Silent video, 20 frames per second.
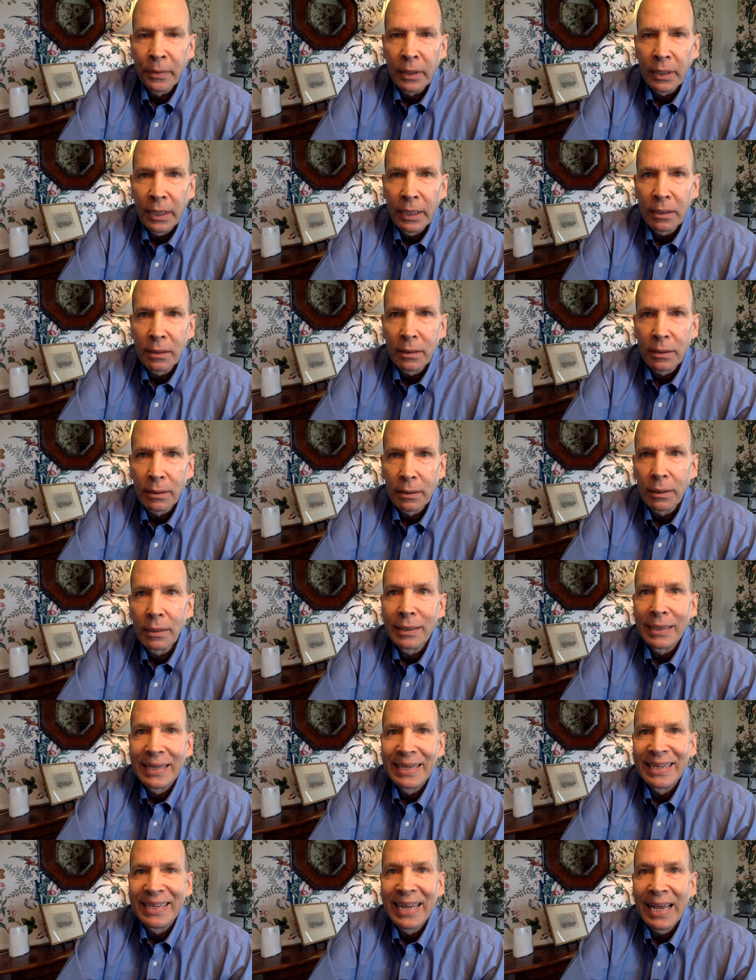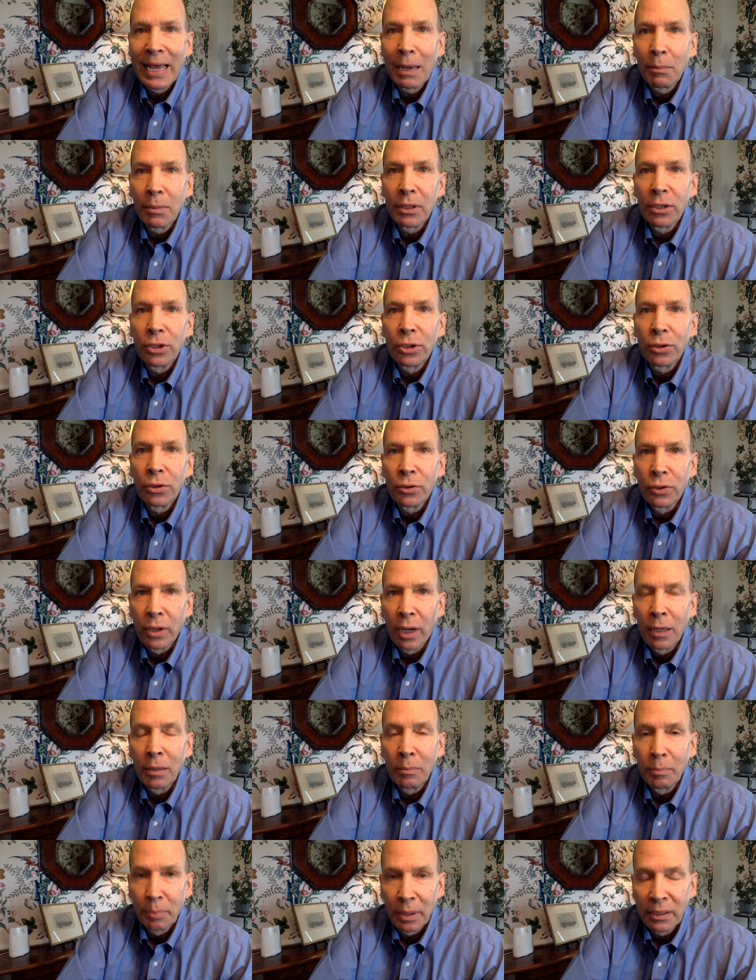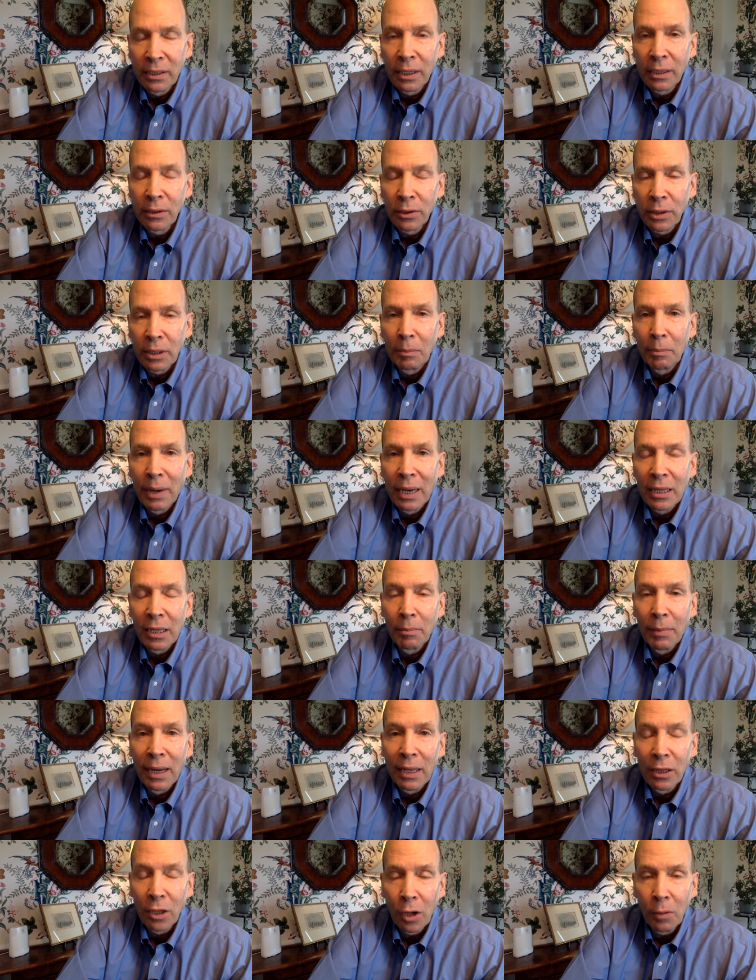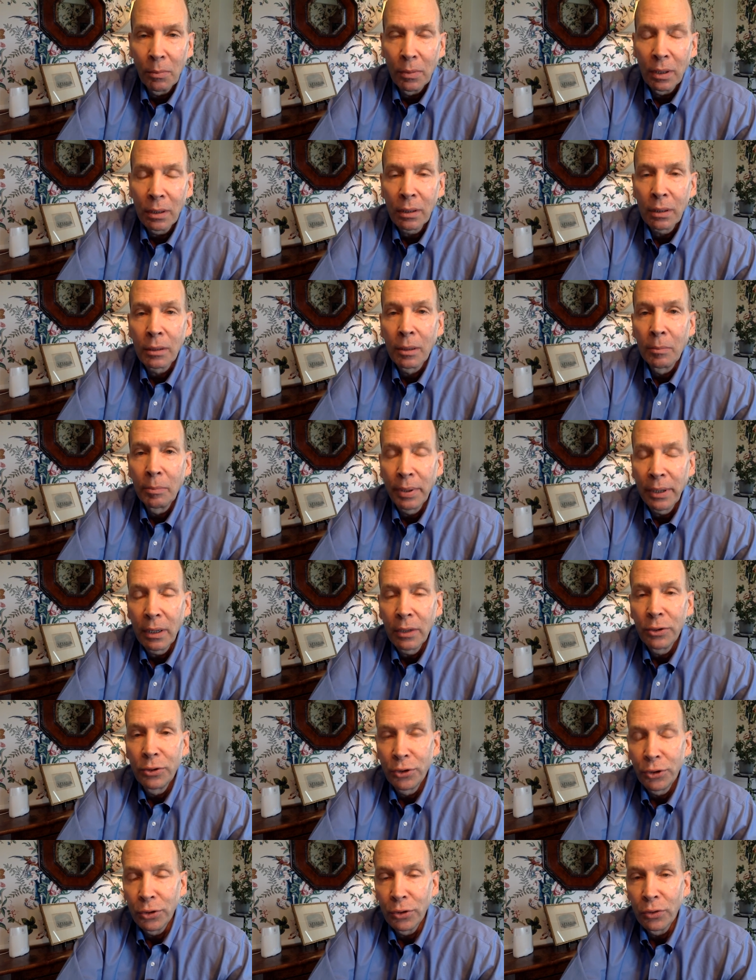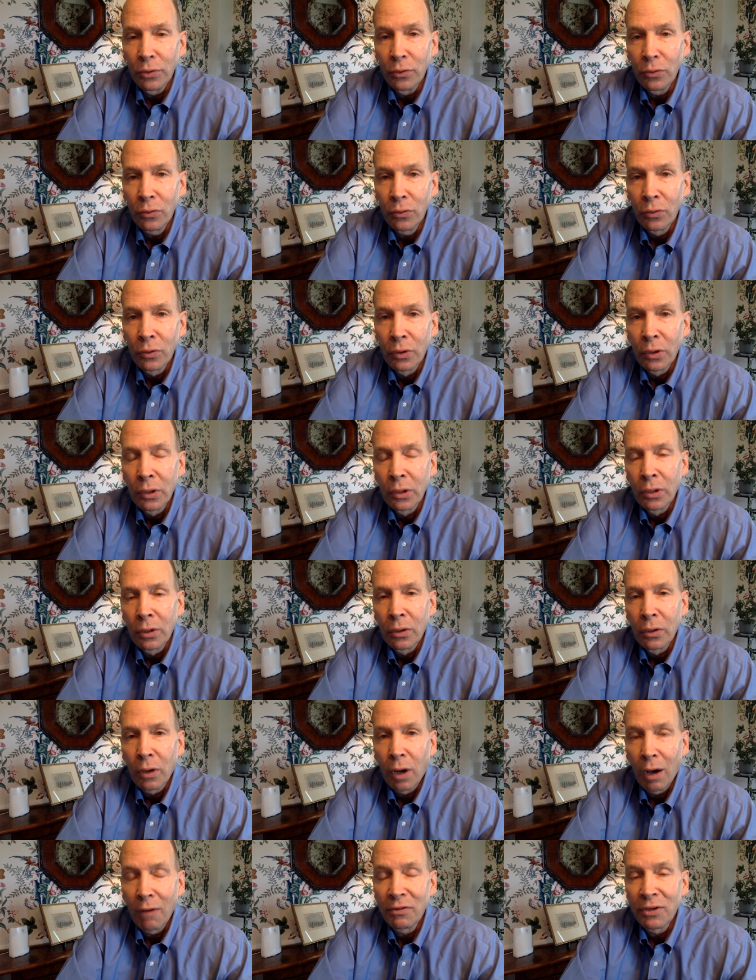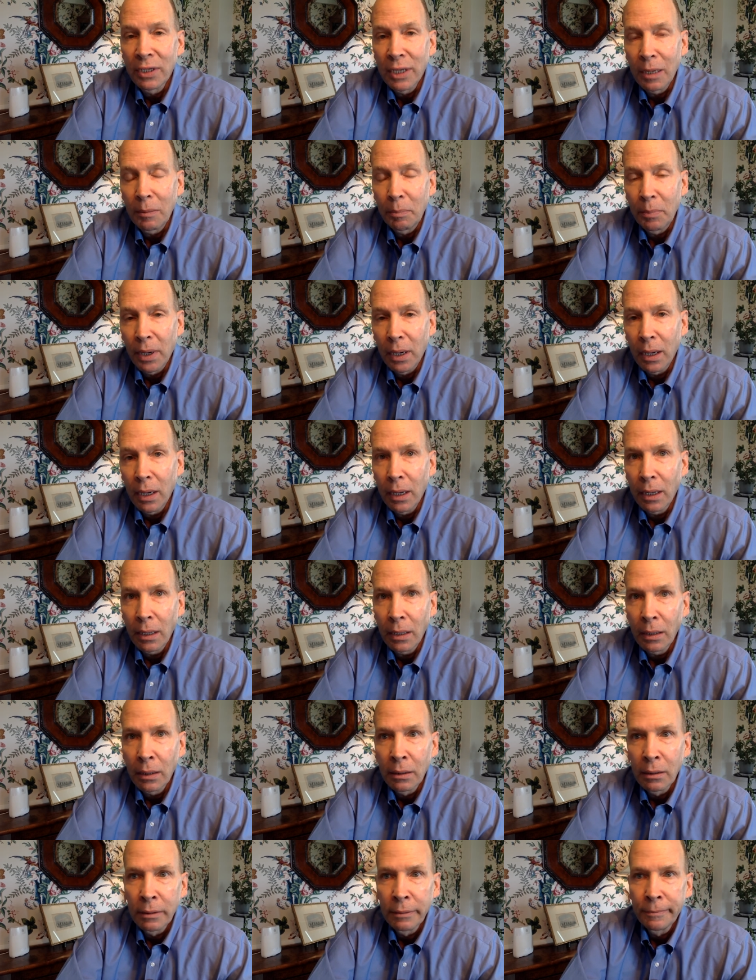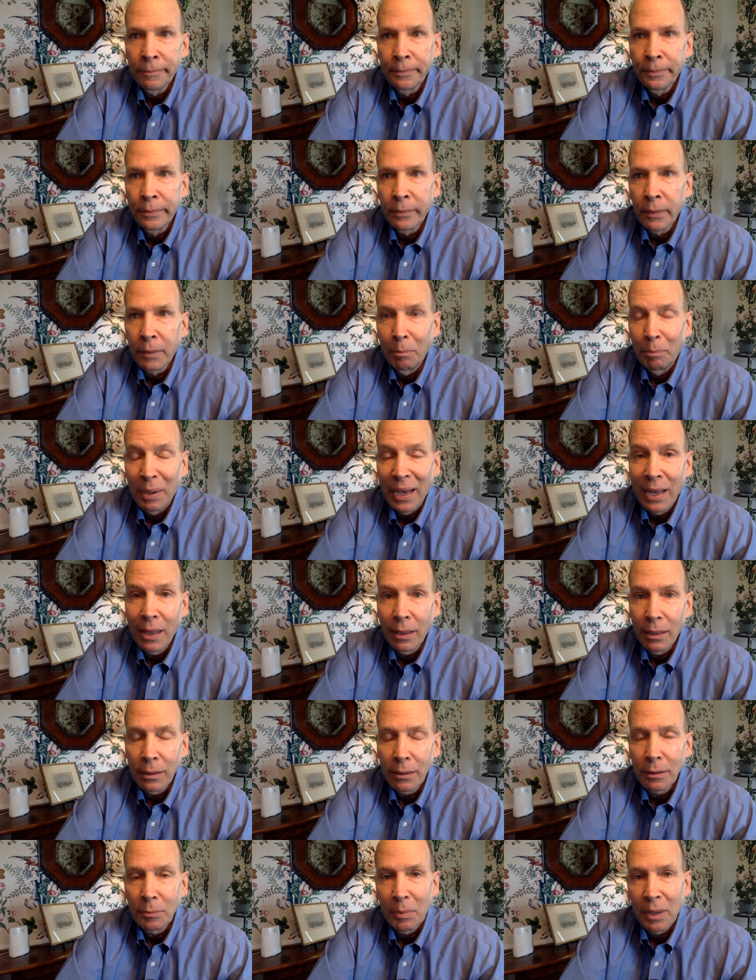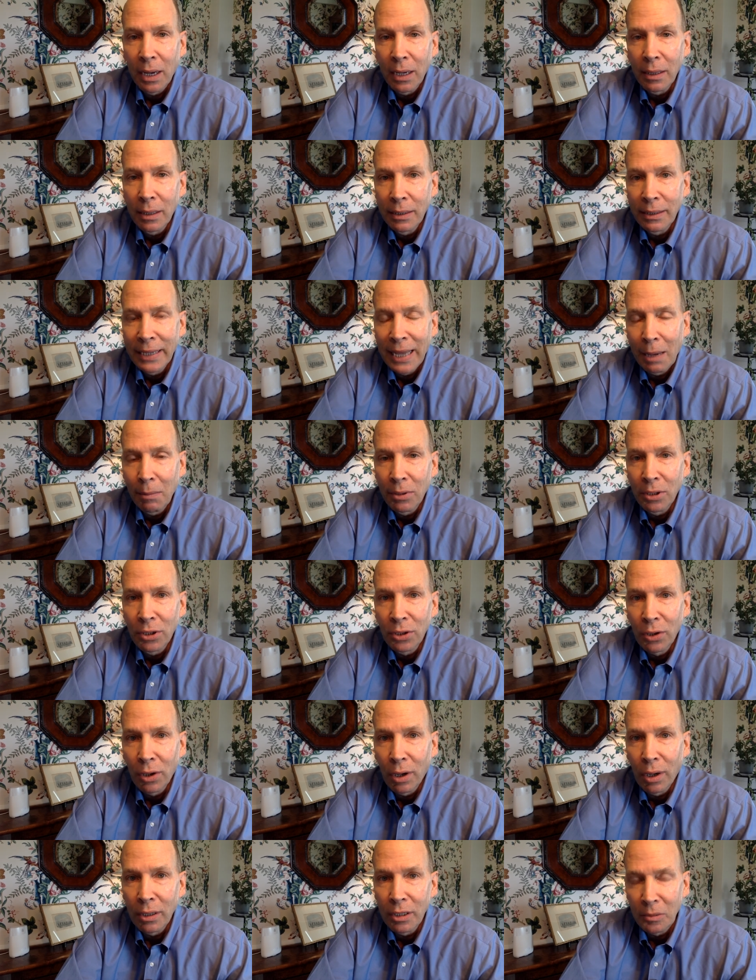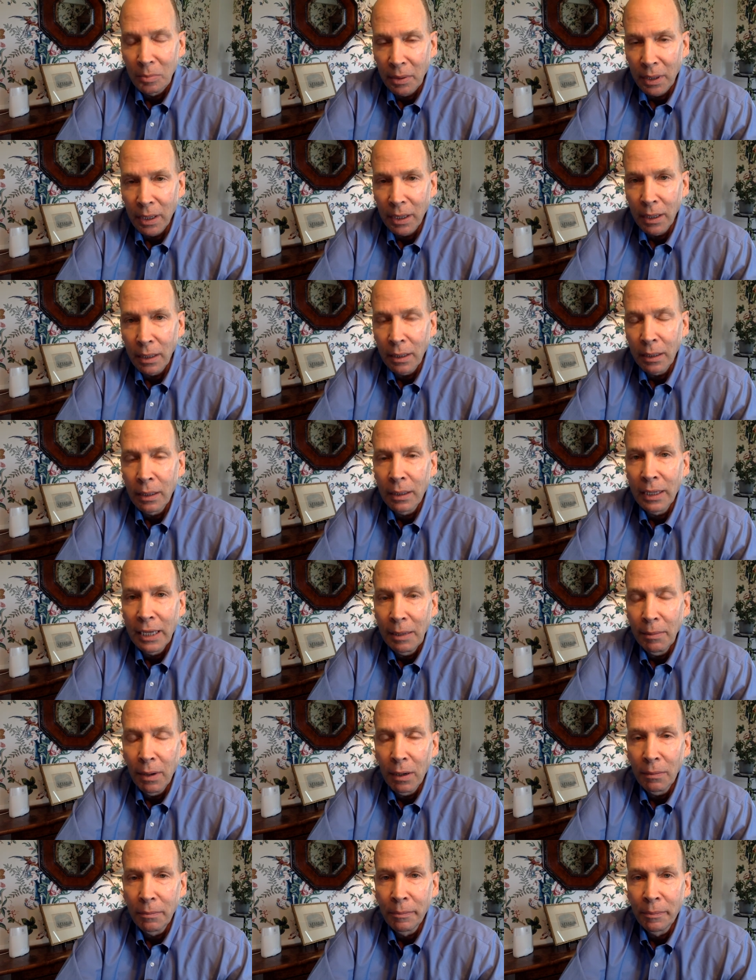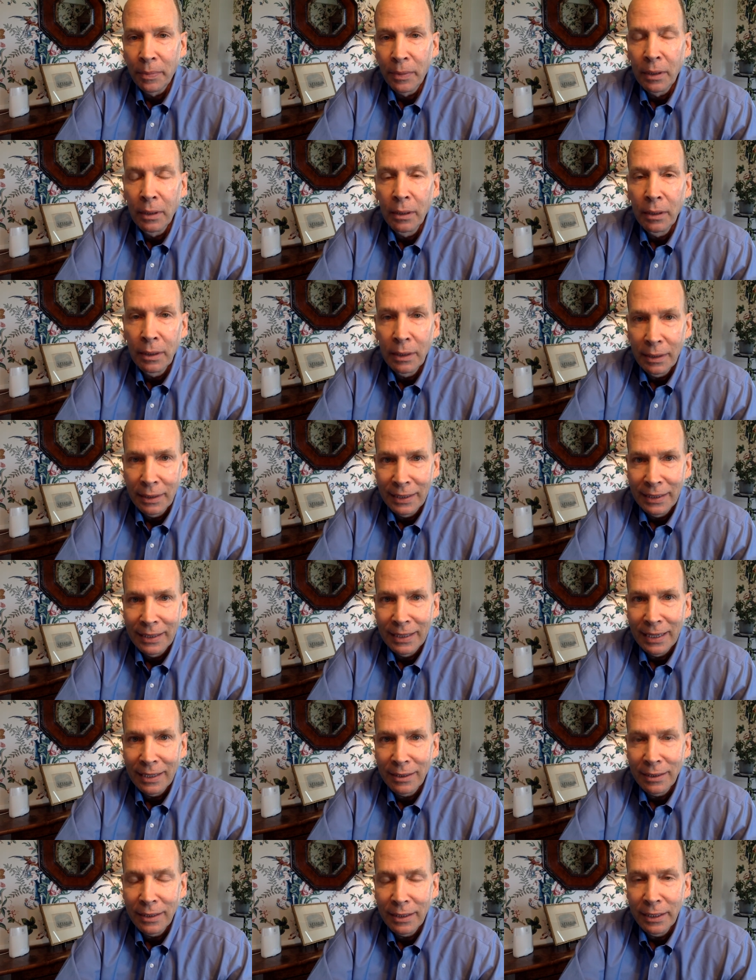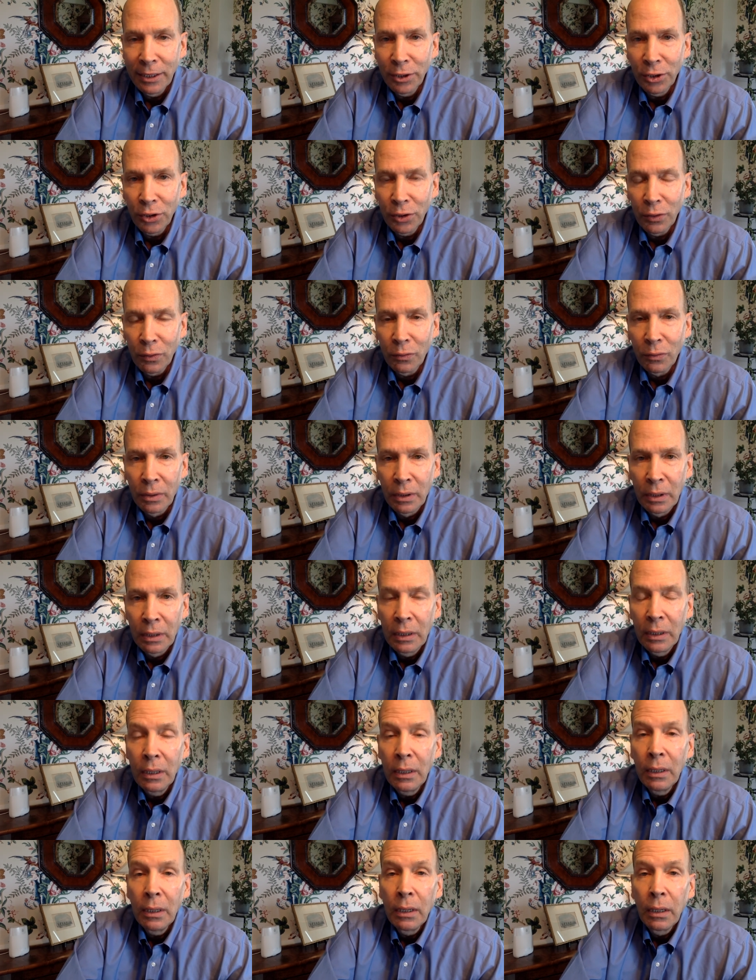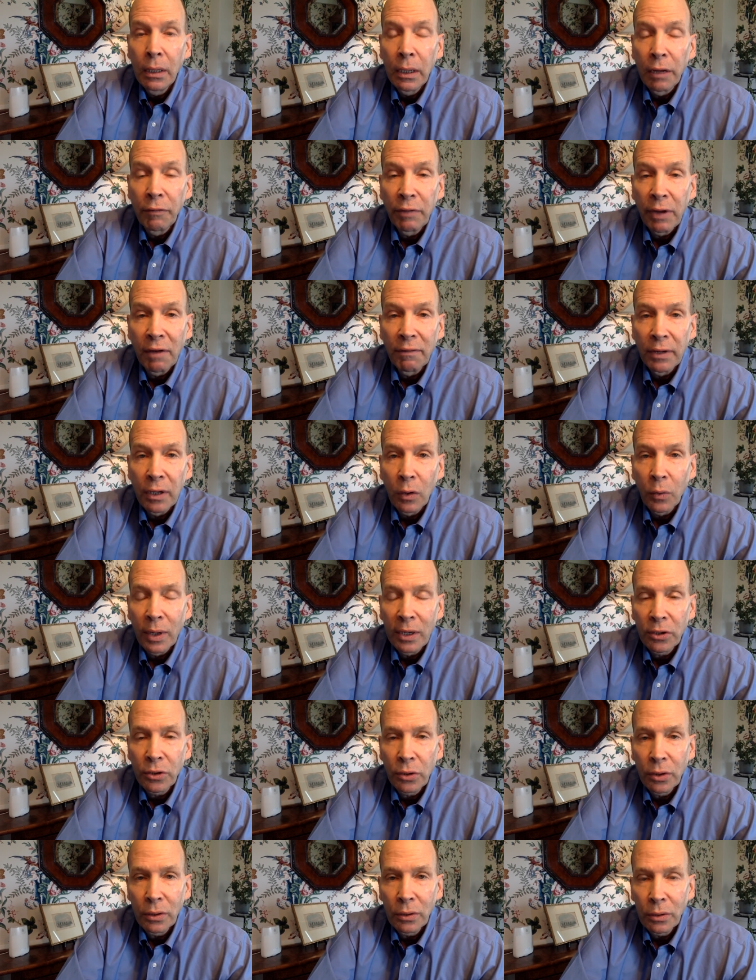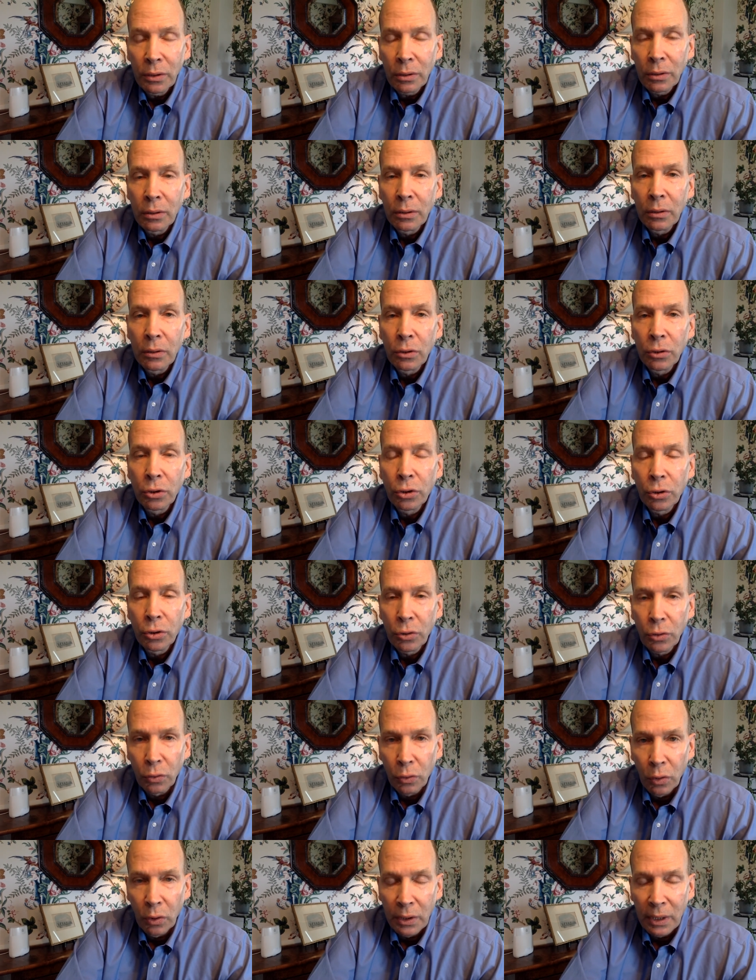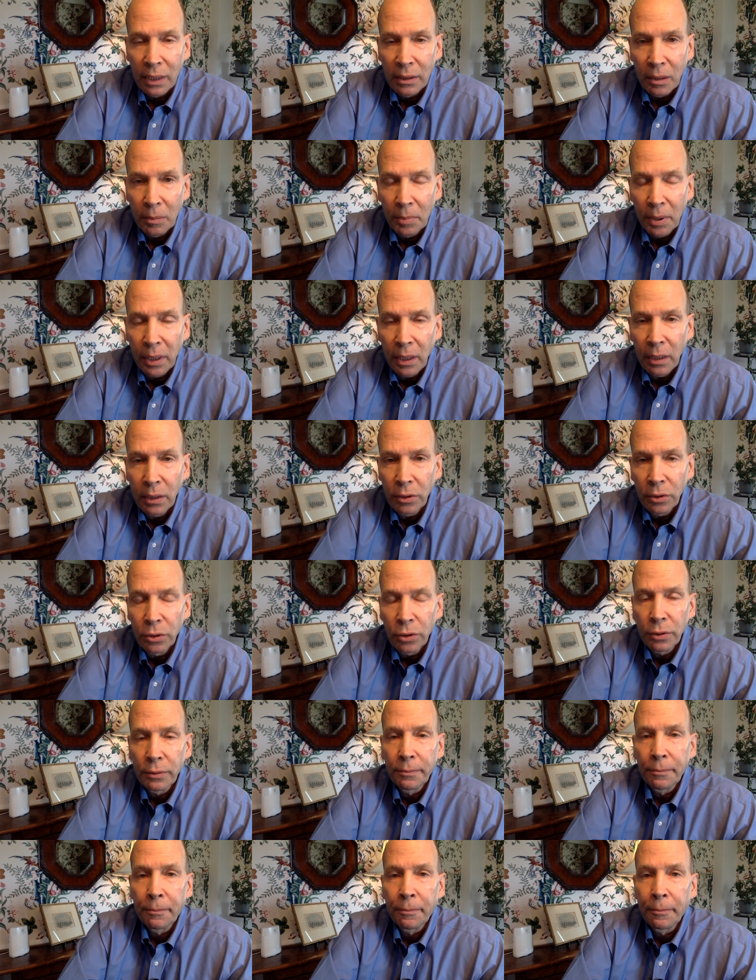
It's the damage done potentially by the myeloma compared to offset by balanced by the damage caused by chemo. That's the issue. If you have any questions, scroll down the page,